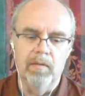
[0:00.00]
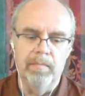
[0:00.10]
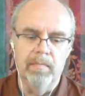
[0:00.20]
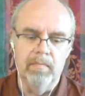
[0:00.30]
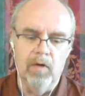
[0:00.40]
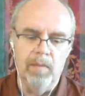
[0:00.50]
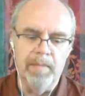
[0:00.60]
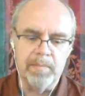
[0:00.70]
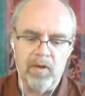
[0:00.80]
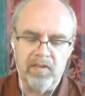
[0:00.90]
a, a
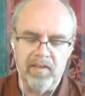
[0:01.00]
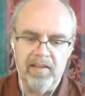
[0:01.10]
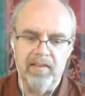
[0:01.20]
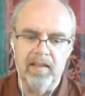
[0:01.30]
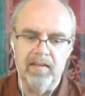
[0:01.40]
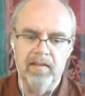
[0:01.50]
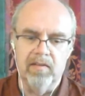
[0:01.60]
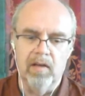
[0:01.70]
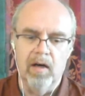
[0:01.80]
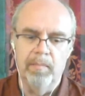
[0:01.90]
big process that
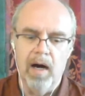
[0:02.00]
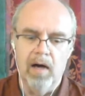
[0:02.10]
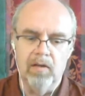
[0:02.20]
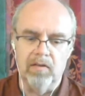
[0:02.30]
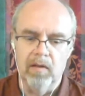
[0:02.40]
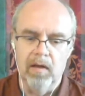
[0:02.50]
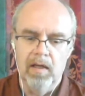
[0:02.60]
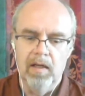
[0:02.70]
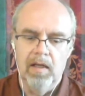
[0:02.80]
is about uh,